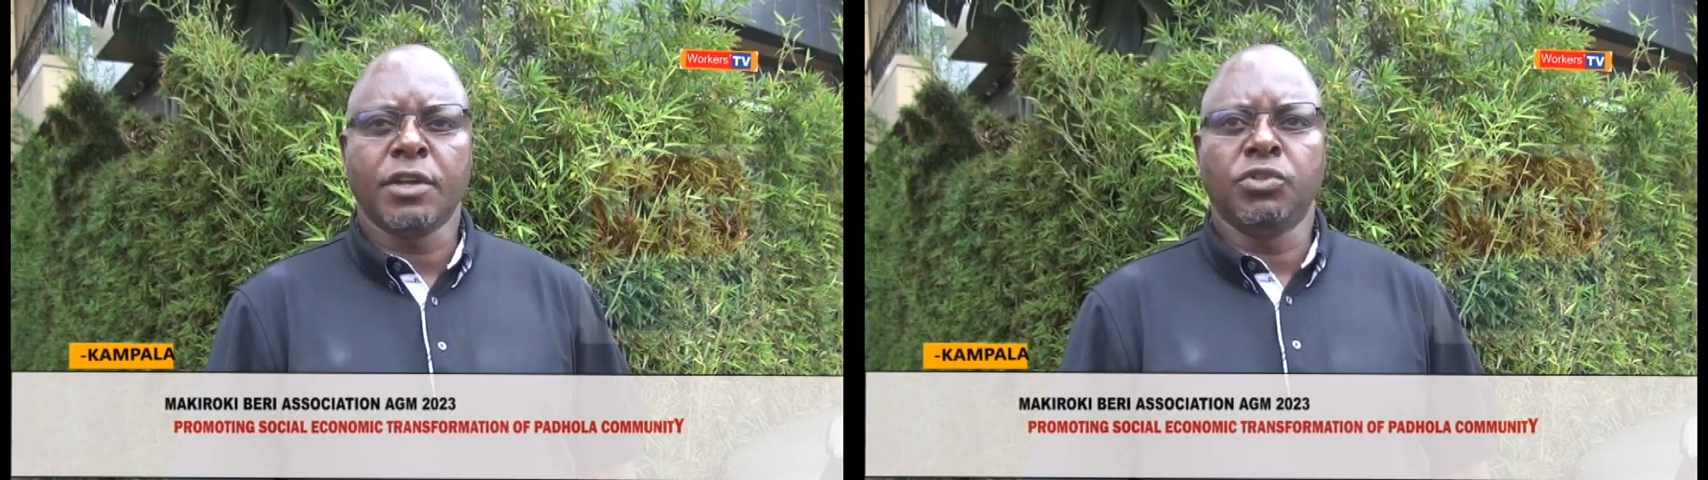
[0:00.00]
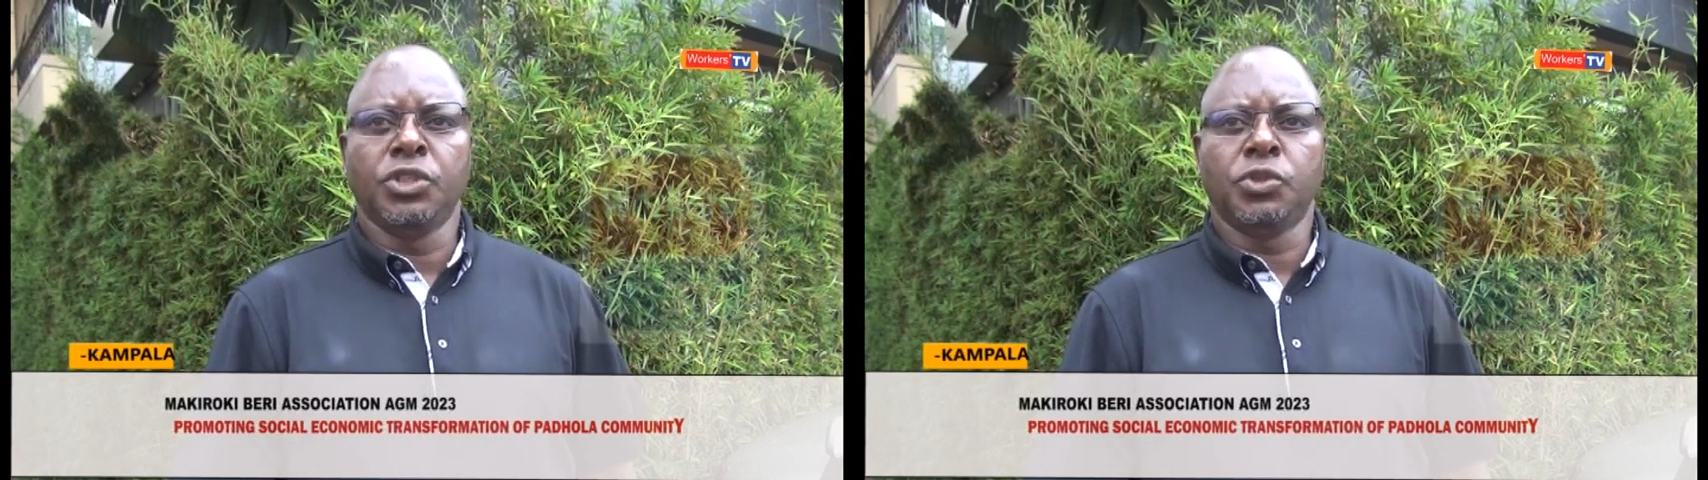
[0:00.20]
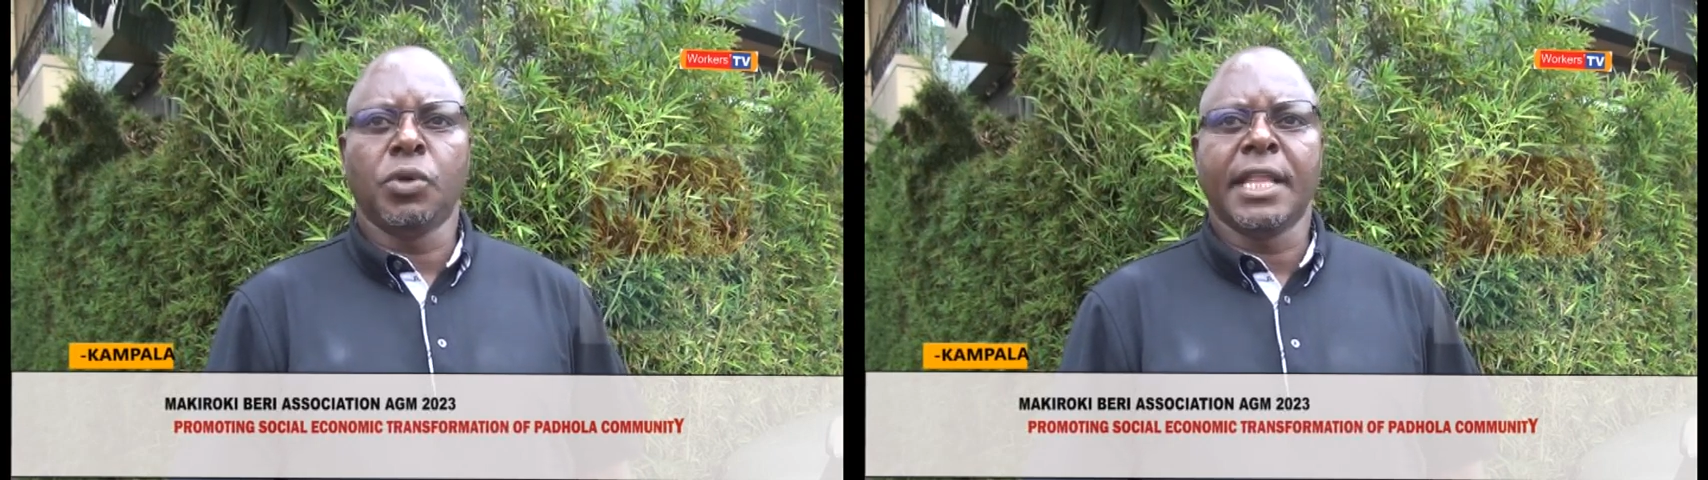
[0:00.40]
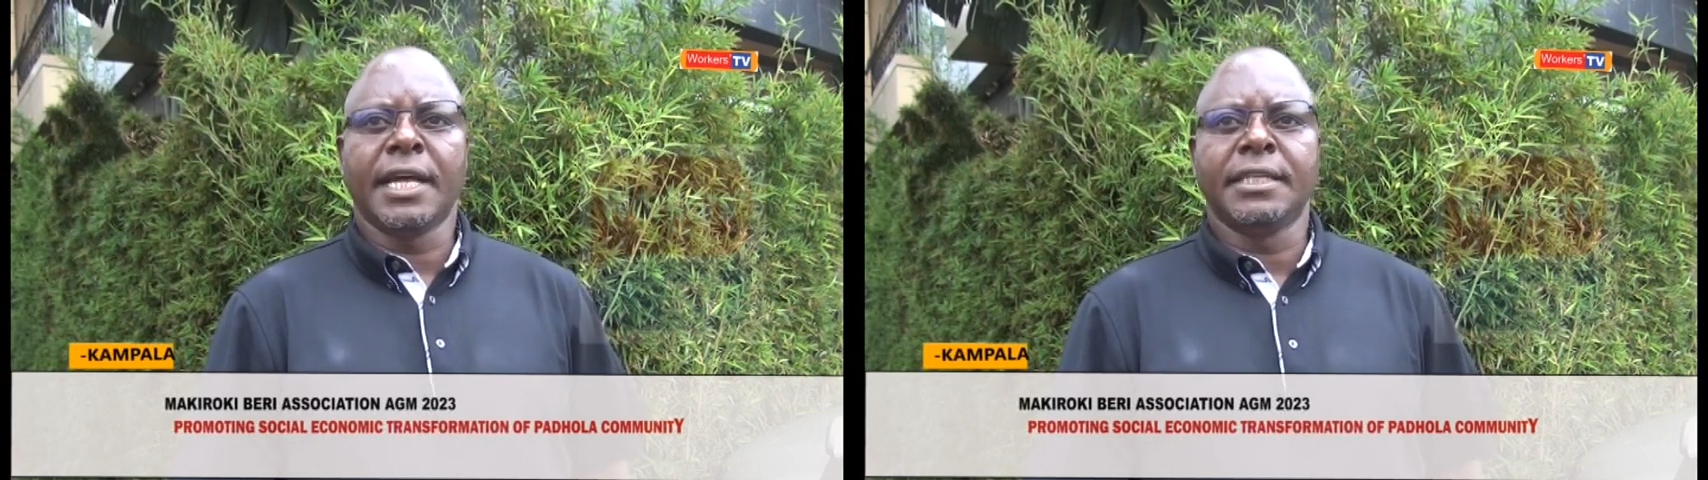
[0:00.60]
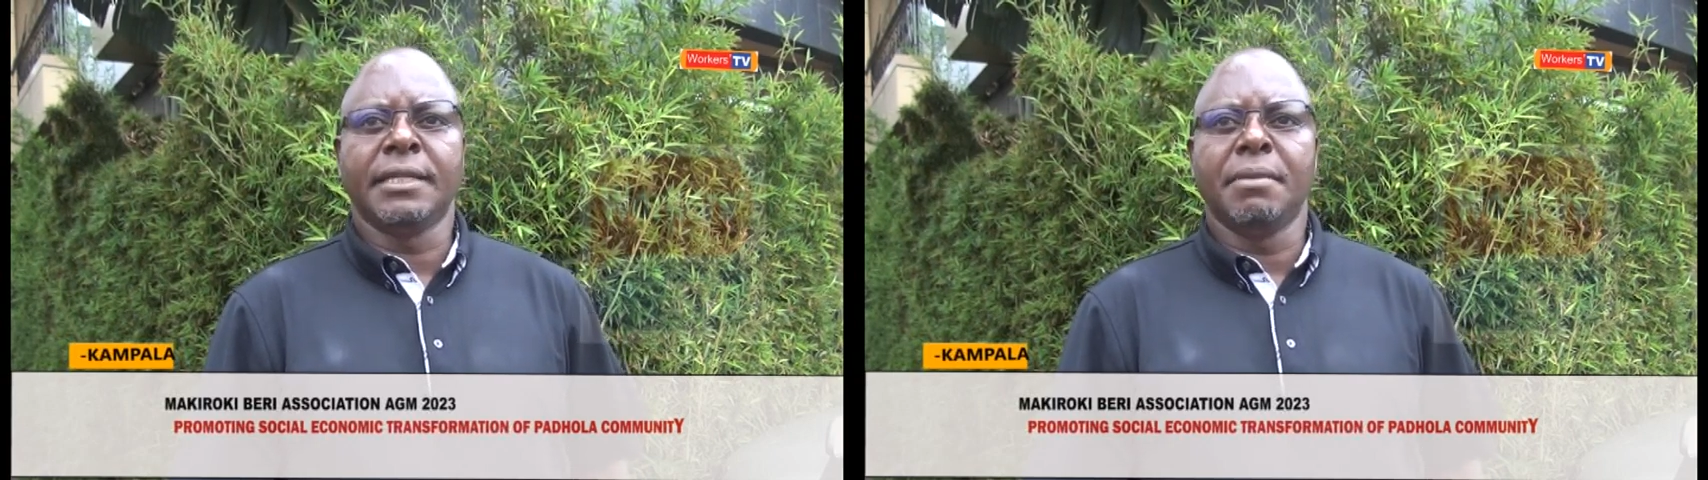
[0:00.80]
to ensure
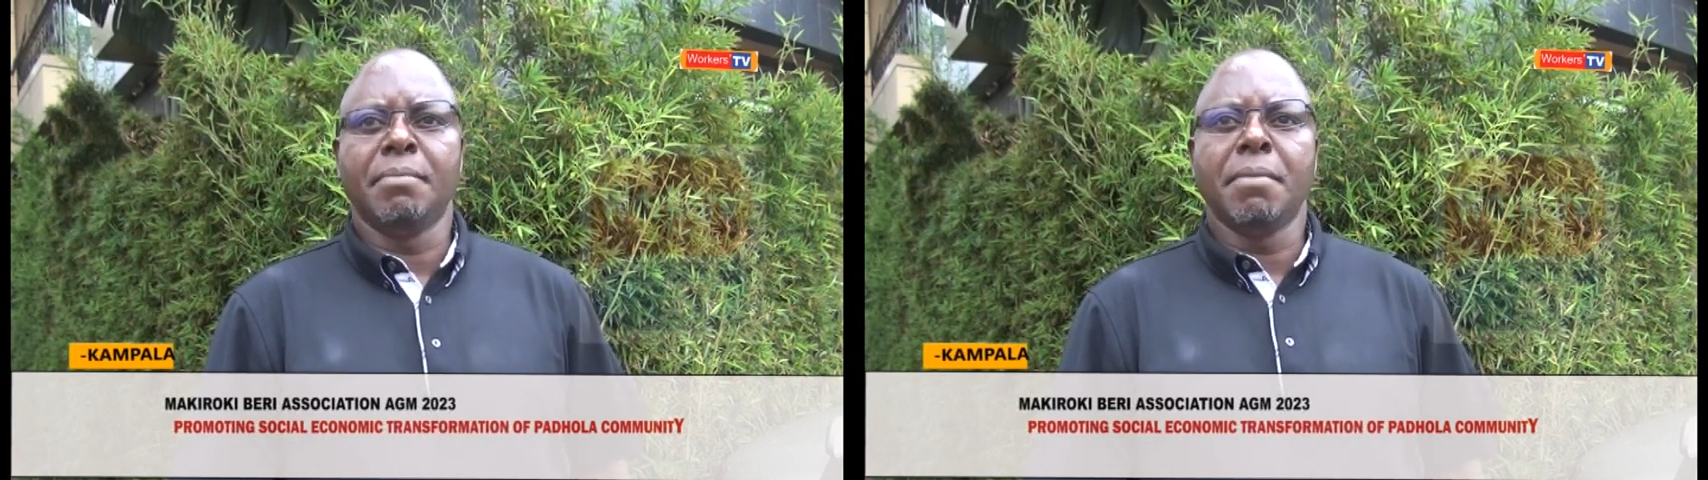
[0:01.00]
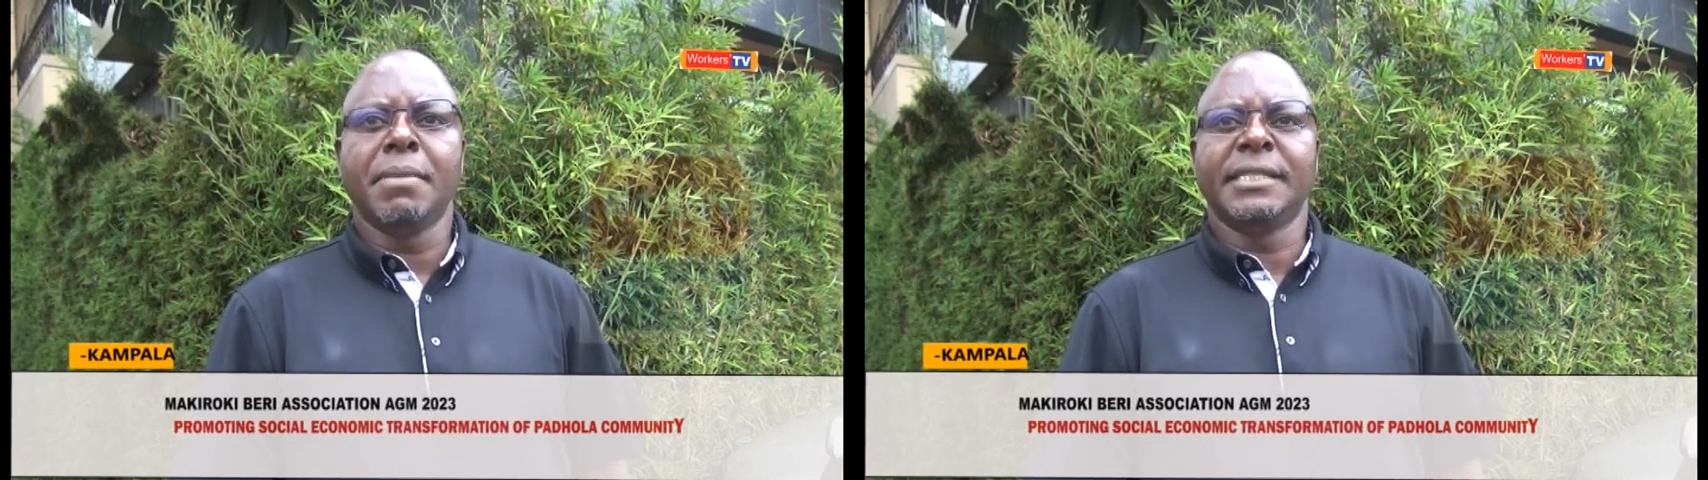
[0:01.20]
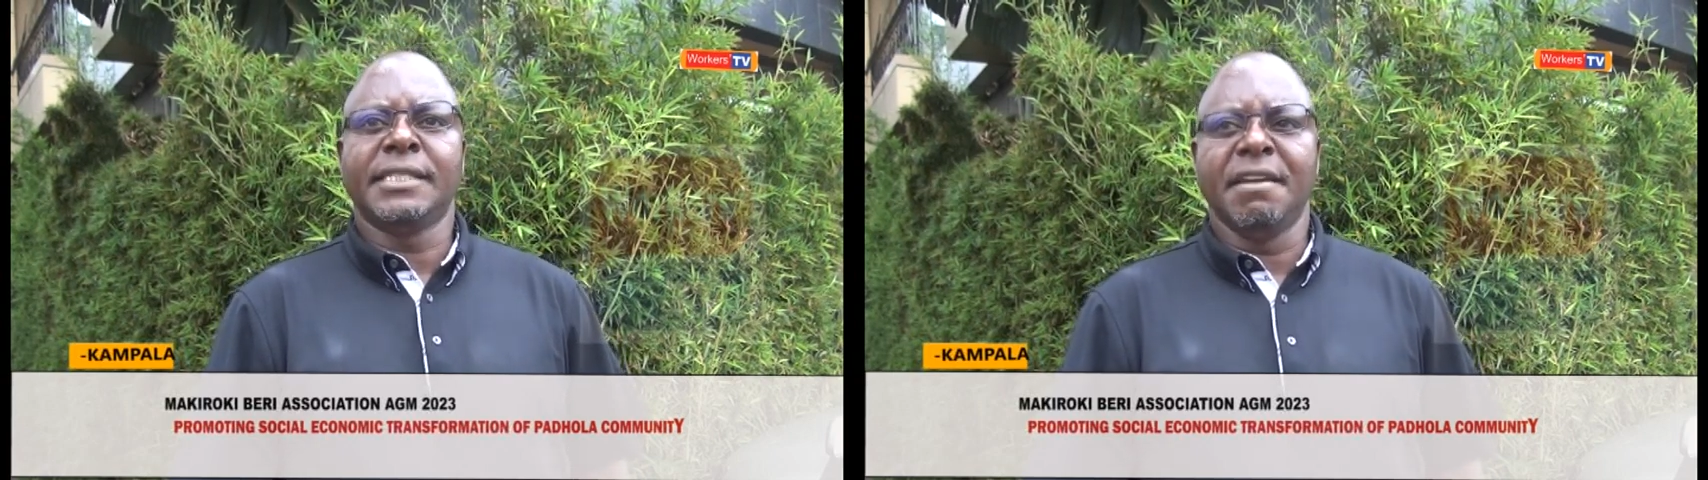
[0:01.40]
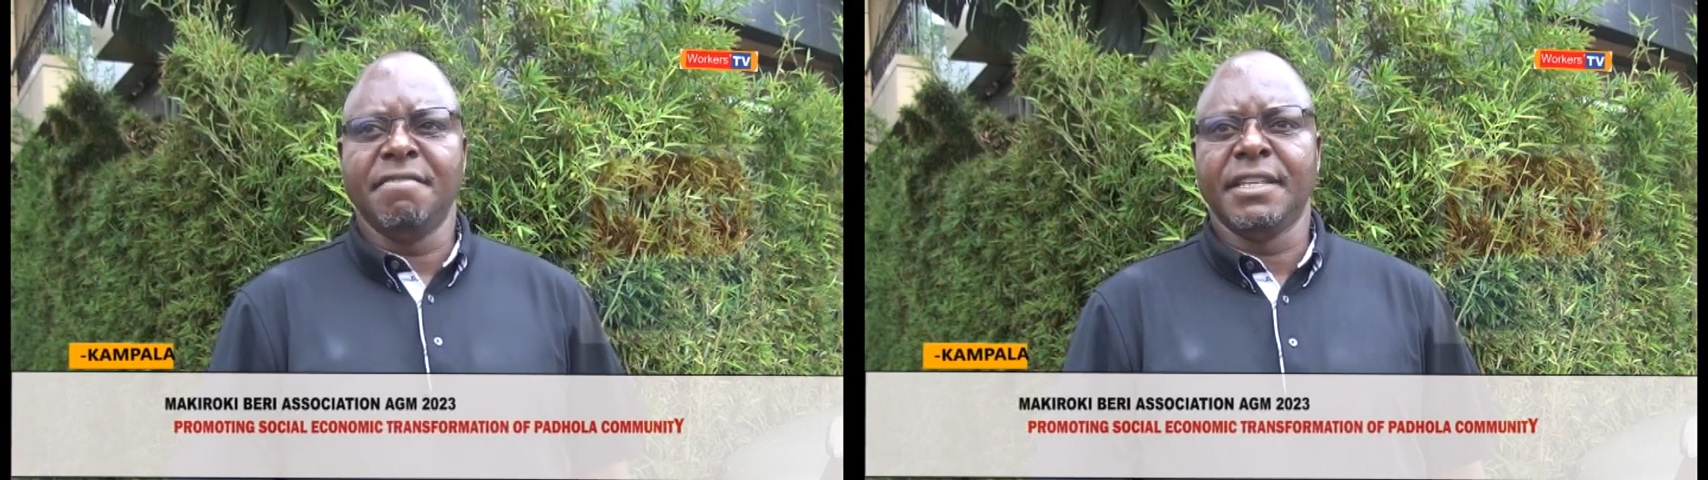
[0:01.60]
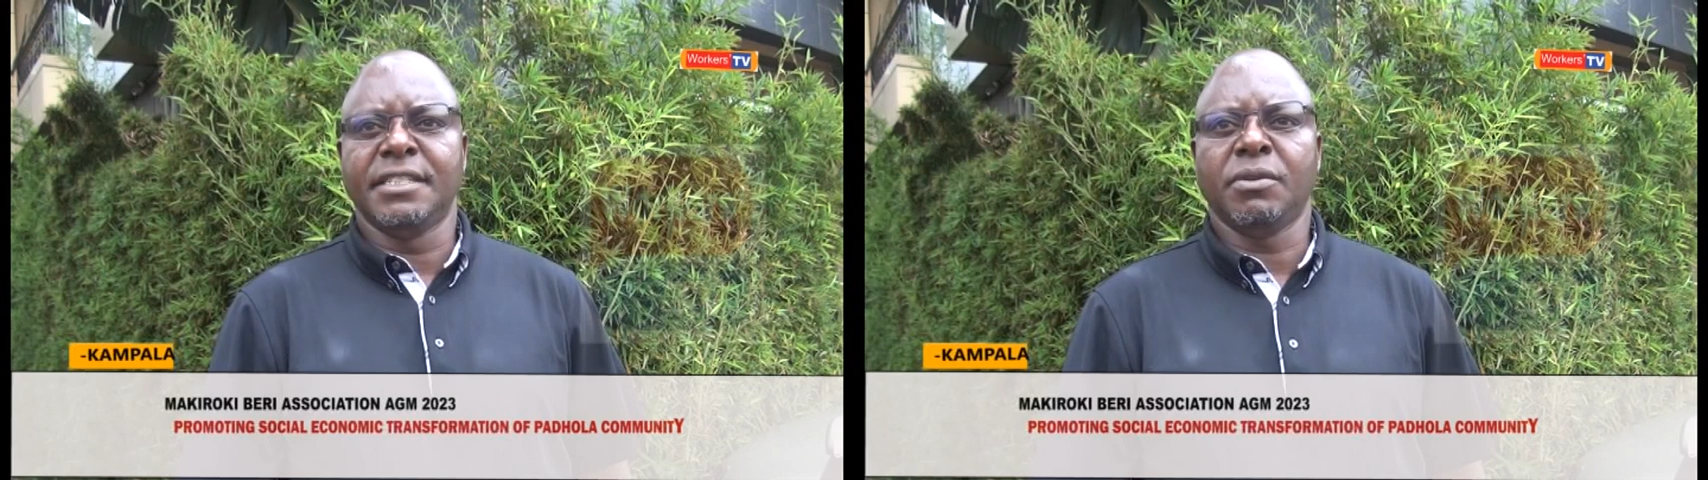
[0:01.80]
that the members'
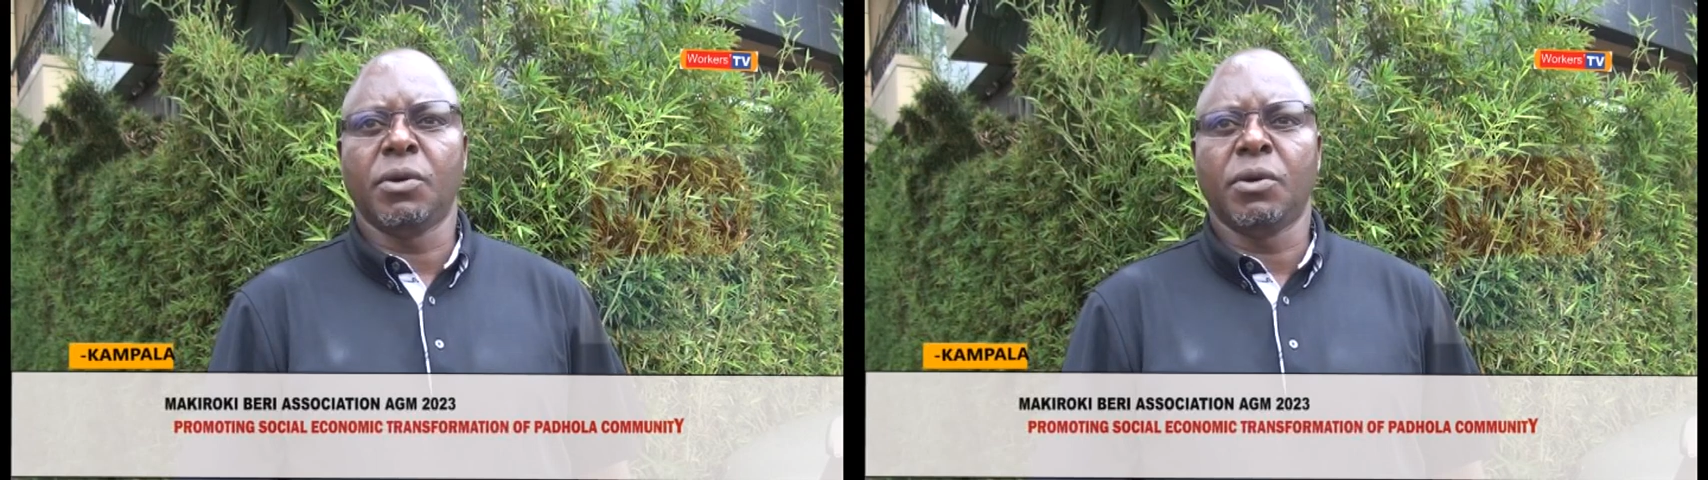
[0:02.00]
savings,